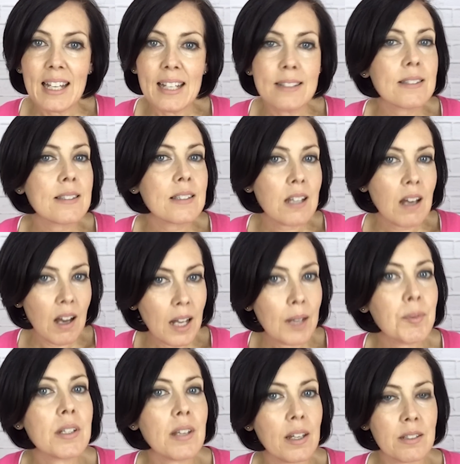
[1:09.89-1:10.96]
it's
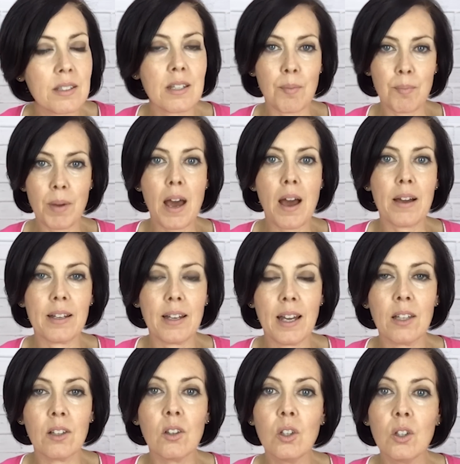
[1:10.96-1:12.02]
time to take a step back
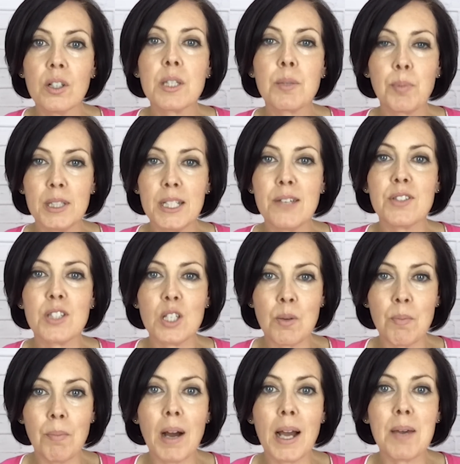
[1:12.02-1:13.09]
and look at the beliefs that
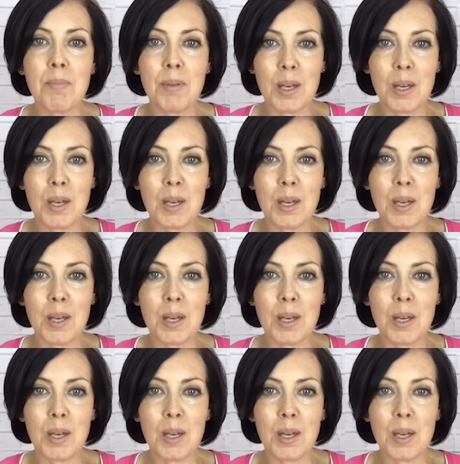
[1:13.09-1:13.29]
you might be